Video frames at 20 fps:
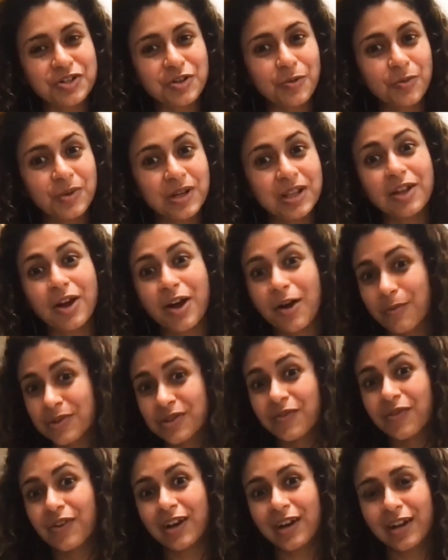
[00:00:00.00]
which
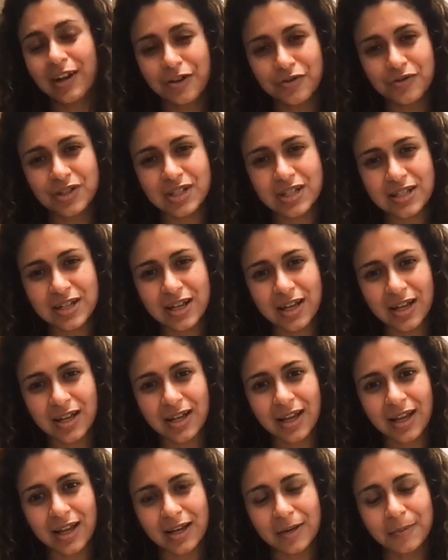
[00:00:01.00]
we thought was very interesting.